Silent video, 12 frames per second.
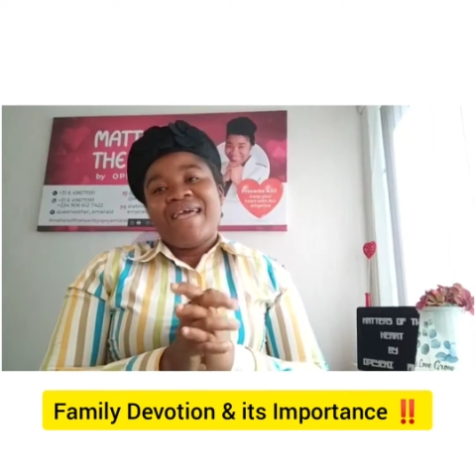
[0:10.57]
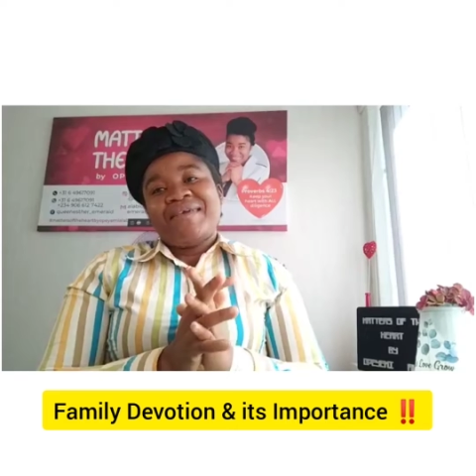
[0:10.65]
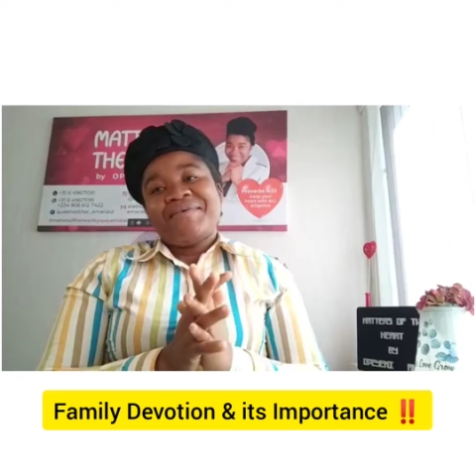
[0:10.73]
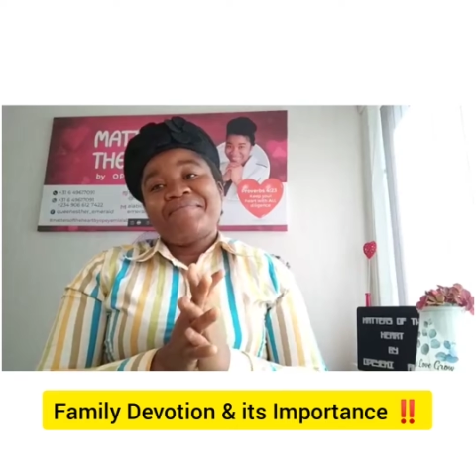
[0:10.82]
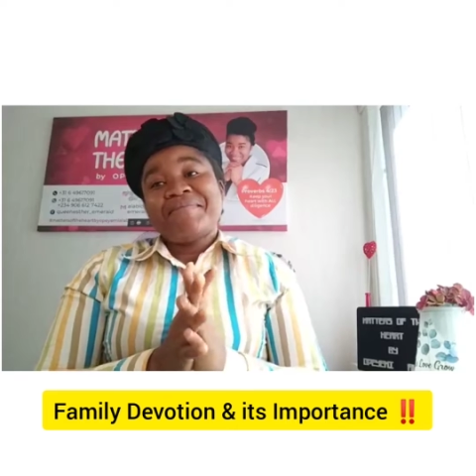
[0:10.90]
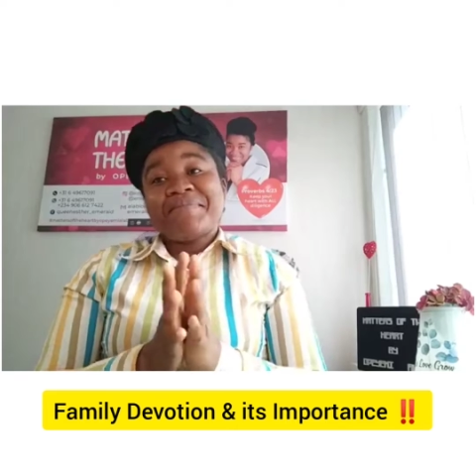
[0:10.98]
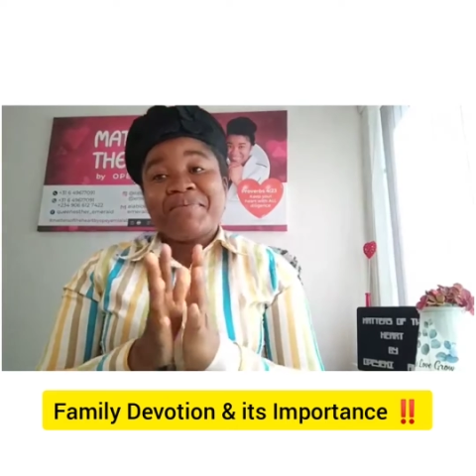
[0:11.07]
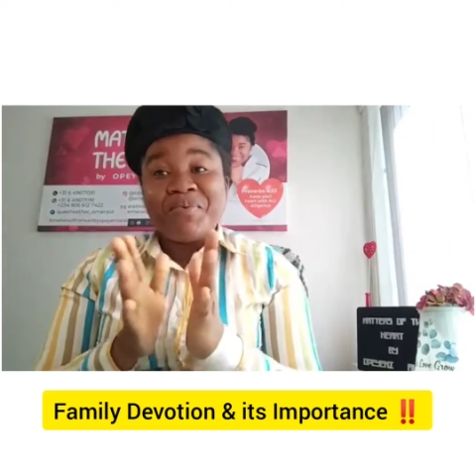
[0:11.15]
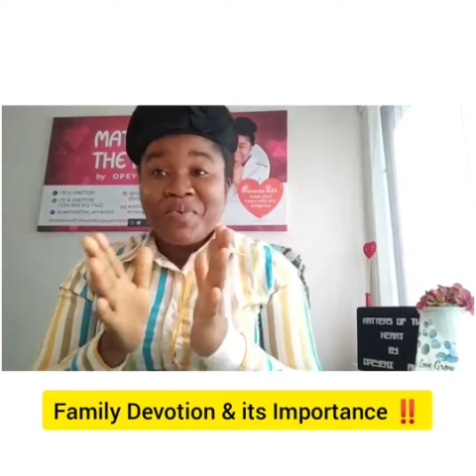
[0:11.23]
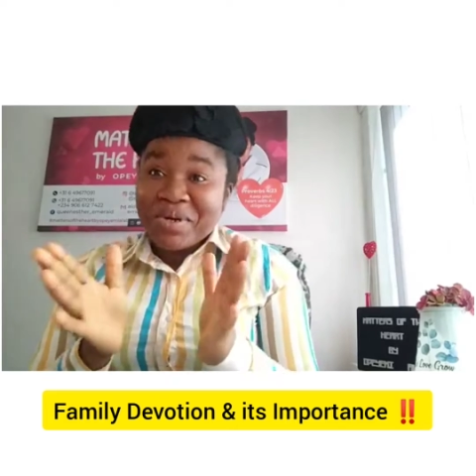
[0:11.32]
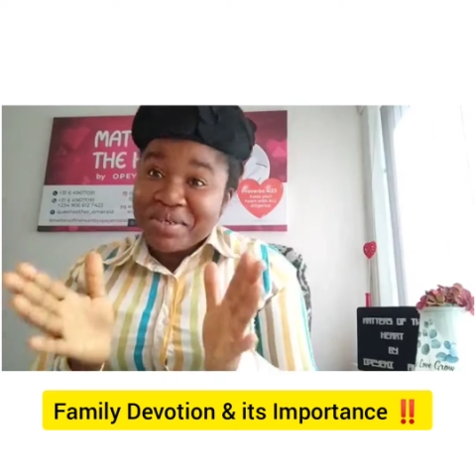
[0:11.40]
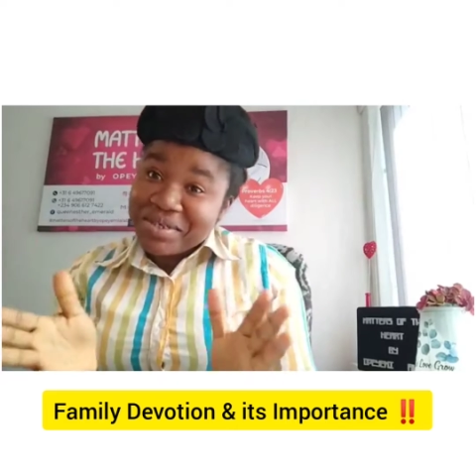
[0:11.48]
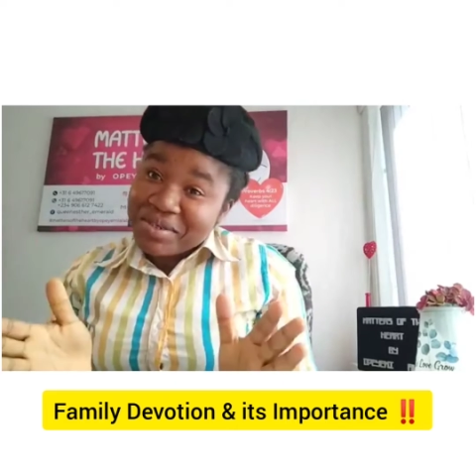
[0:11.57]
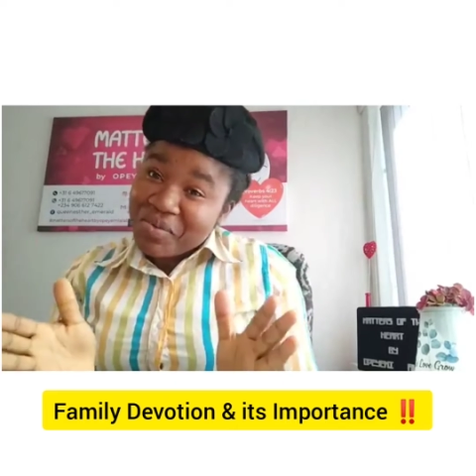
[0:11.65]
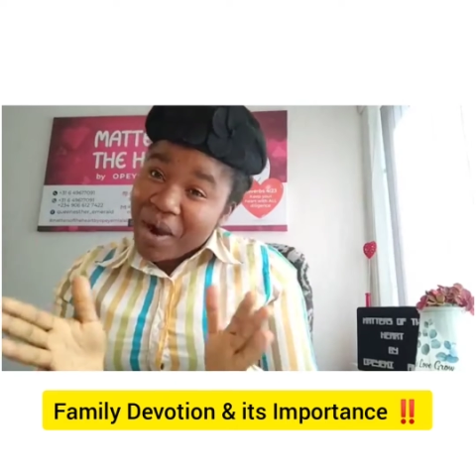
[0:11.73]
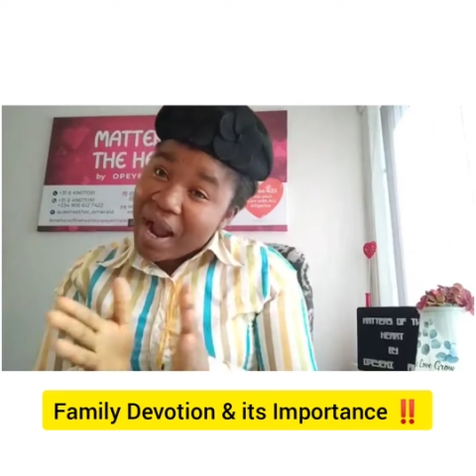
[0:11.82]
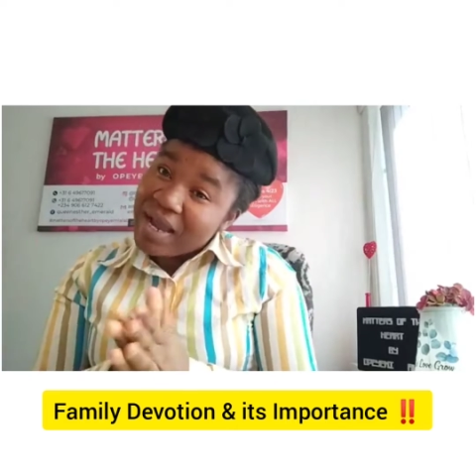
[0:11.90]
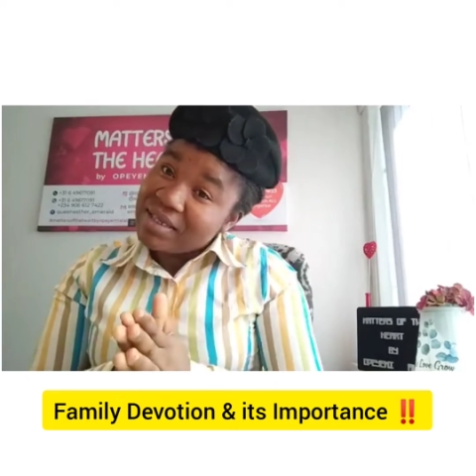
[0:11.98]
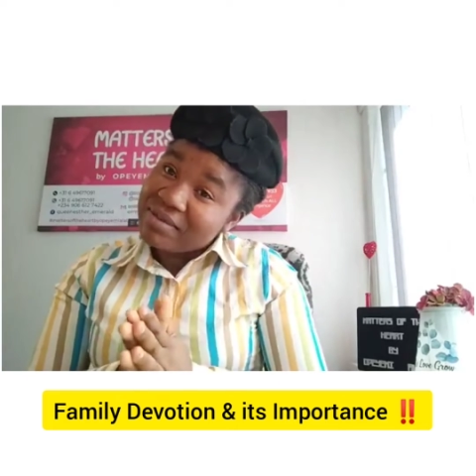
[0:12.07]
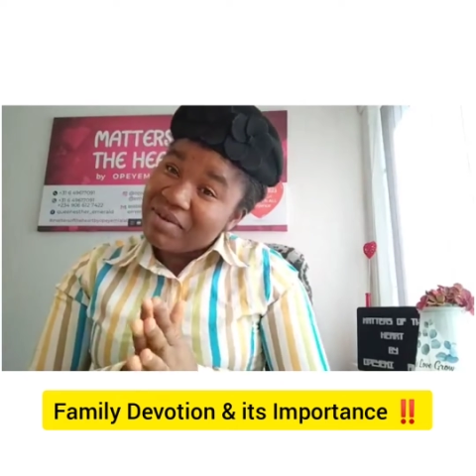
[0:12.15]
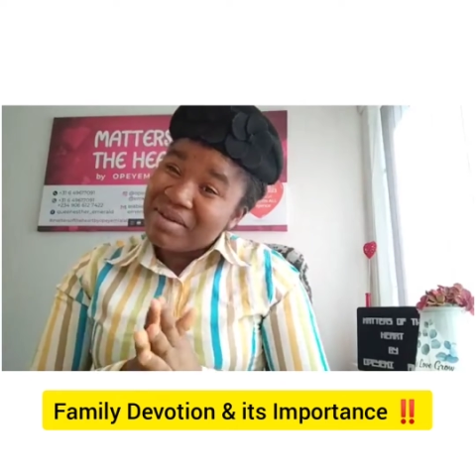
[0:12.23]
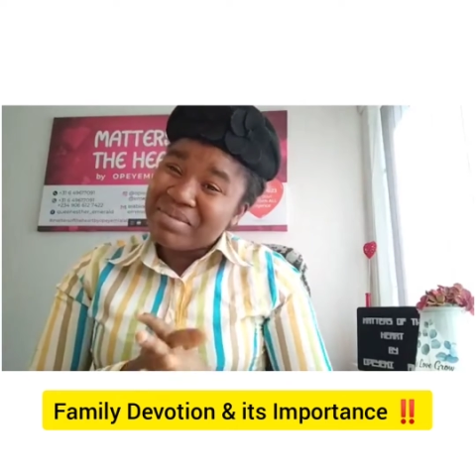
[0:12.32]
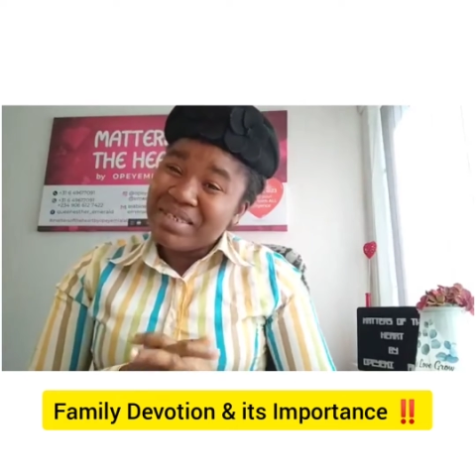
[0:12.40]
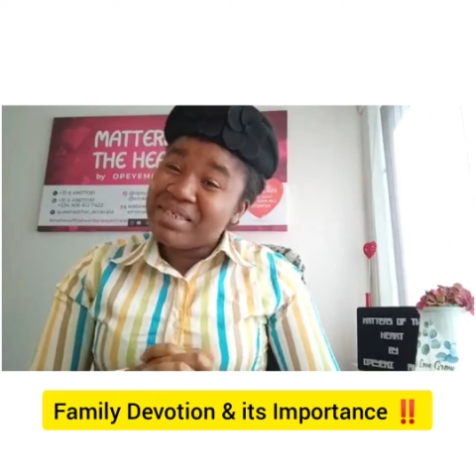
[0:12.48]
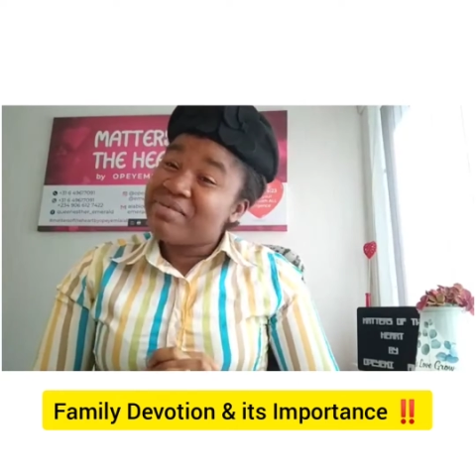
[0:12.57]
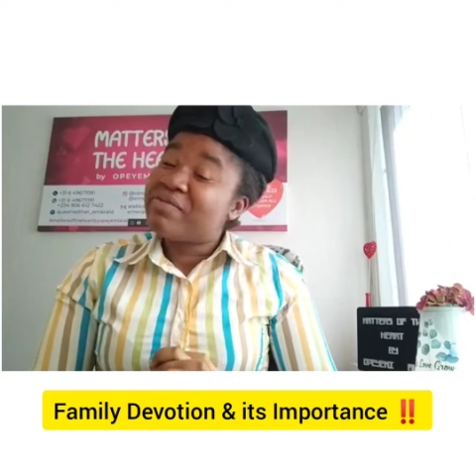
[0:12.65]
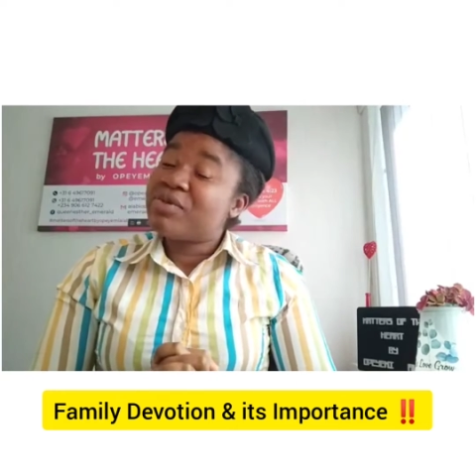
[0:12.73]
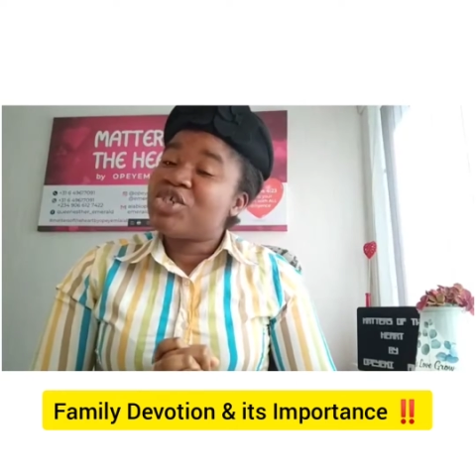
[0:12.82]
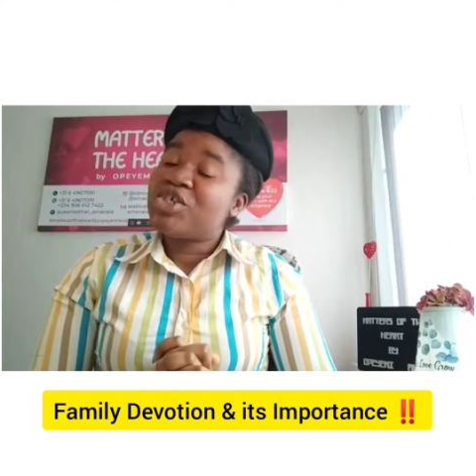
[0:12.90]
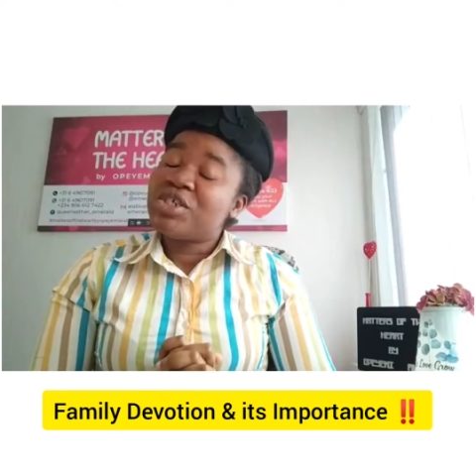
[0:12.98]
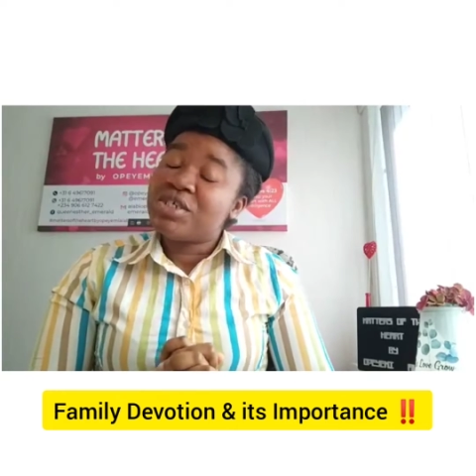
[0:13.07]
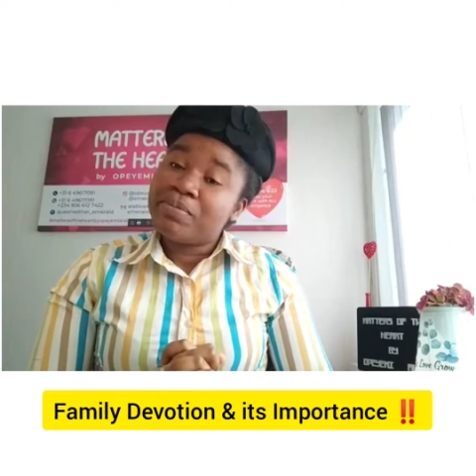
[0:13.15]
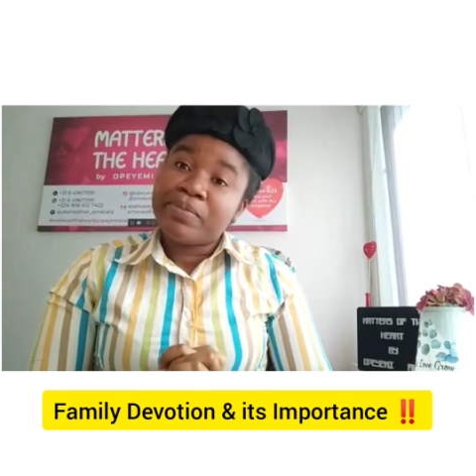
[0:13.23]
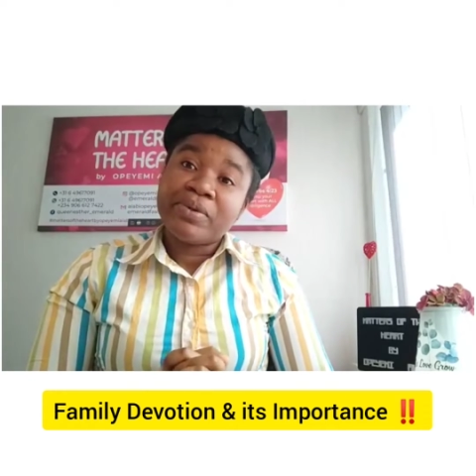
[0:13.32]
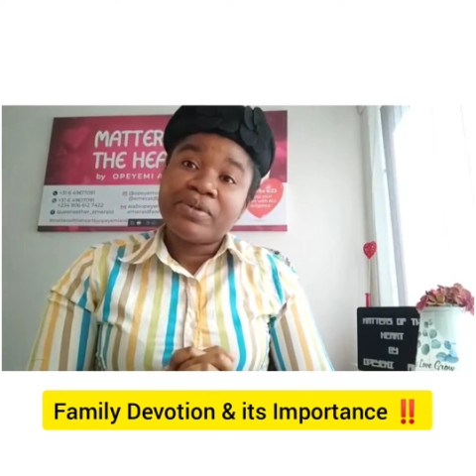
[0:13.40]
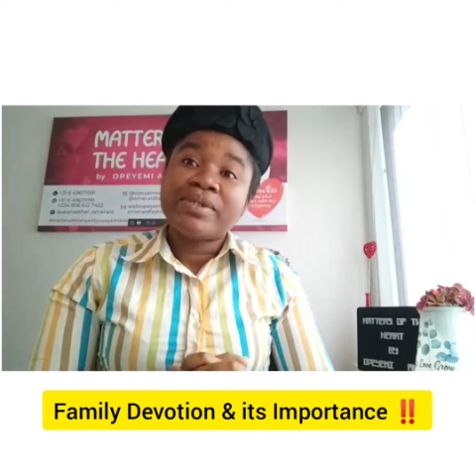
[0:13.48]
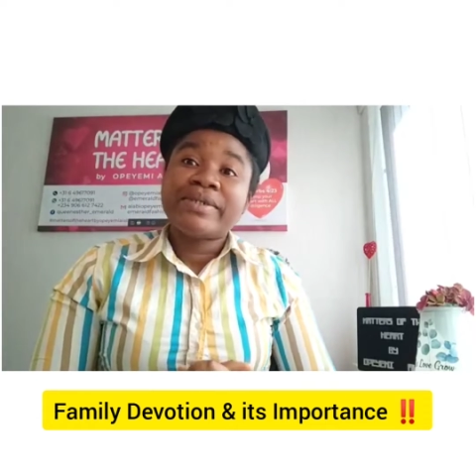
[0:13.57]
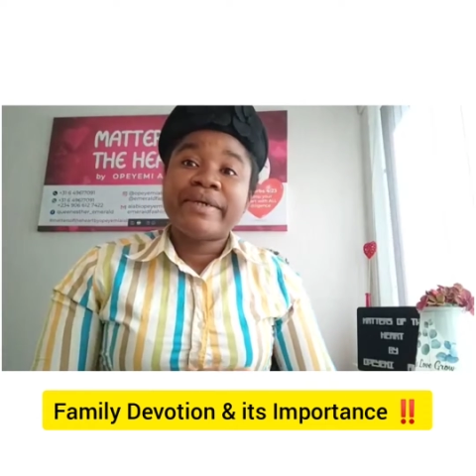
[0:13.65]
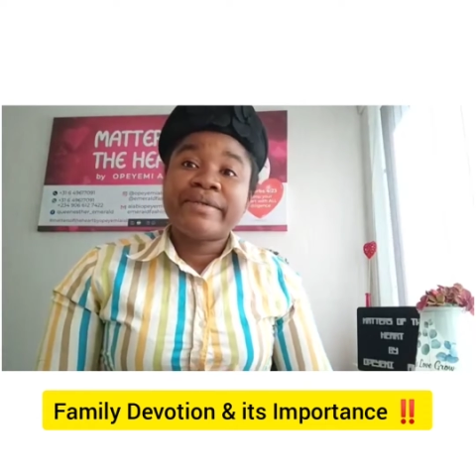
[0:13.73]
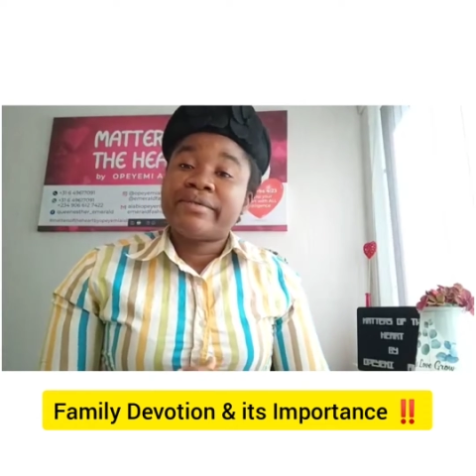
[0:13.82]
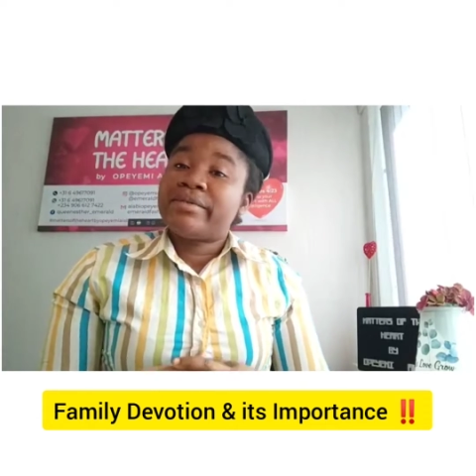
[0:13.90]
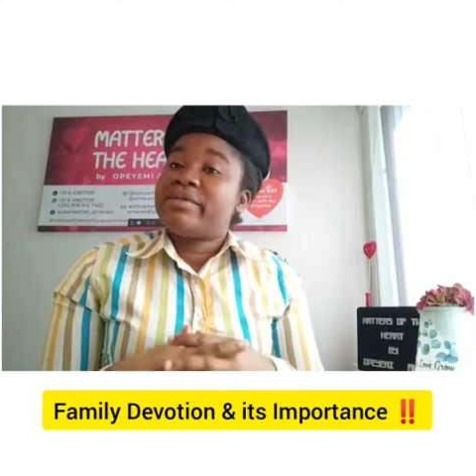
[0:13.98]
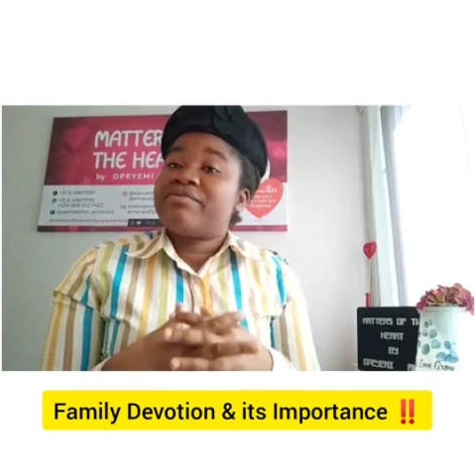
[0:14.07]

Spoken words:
You may be wondering, why is family devotion important?